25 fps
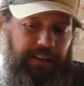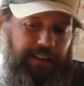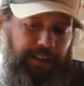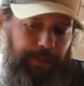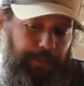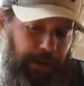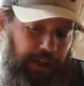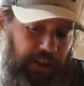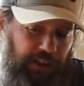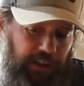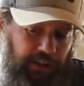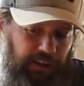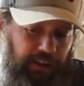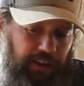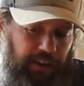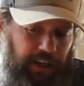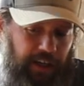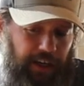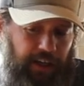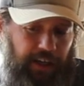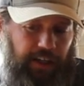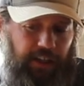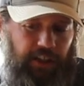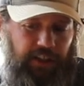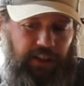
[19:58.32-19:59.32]
a special
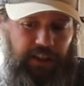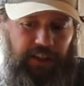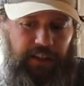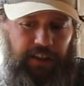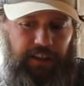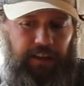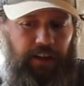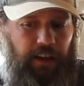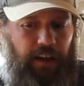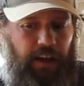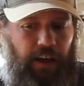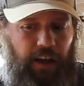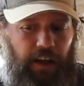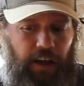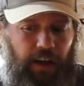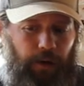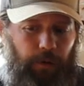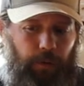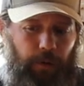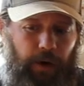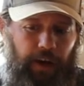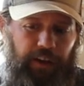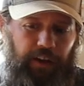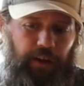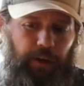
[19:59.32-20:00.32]
occasion,
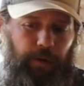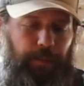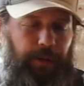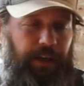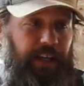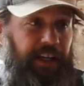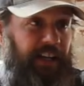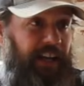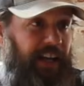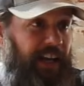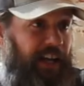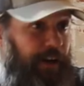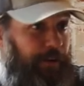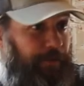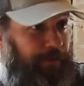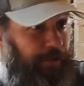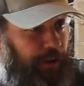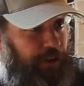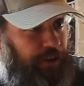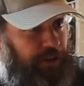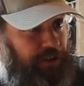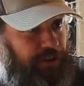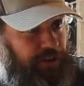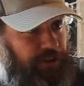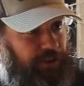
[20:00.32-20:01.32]
whether it be an
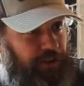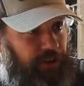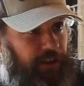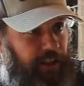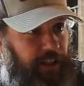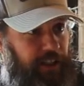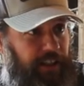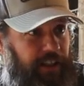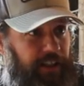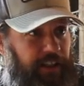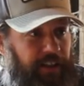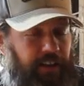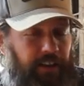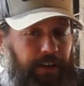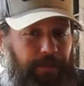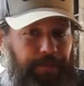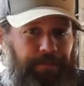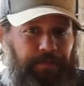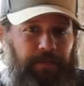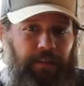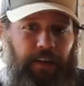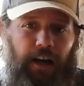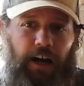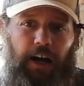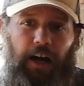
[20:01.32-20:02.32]
anniversary,
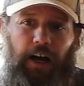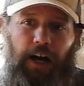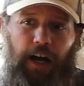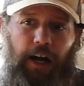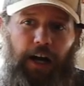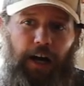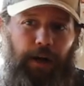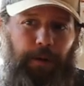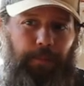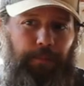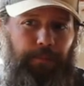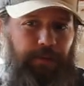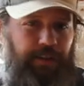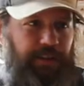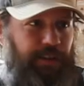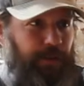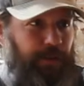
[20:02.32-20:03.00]
um,